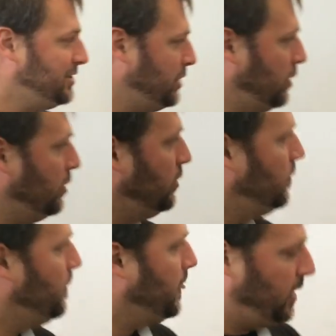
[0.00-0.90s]
So
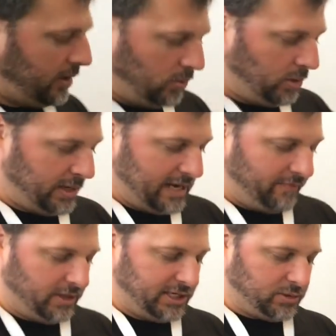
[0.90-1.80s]
what we
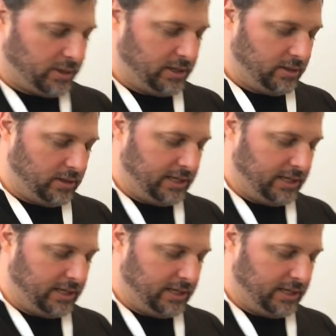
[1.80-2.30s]
have on this one